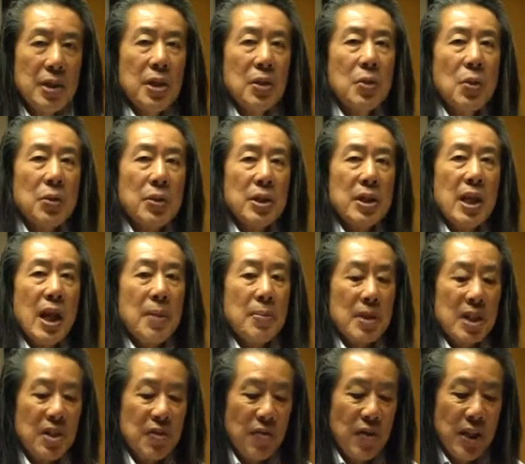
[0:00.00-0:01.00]
in the Northern
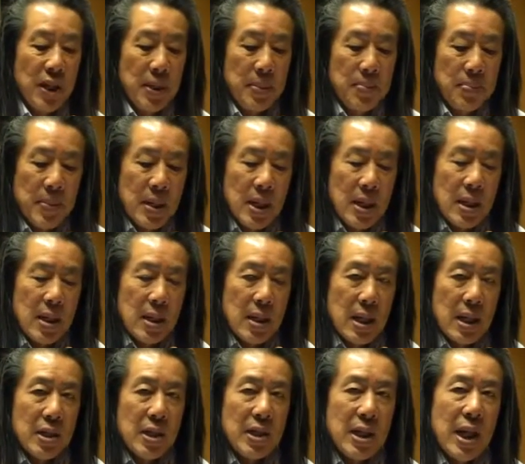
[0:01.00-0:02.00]
Hemisphere. And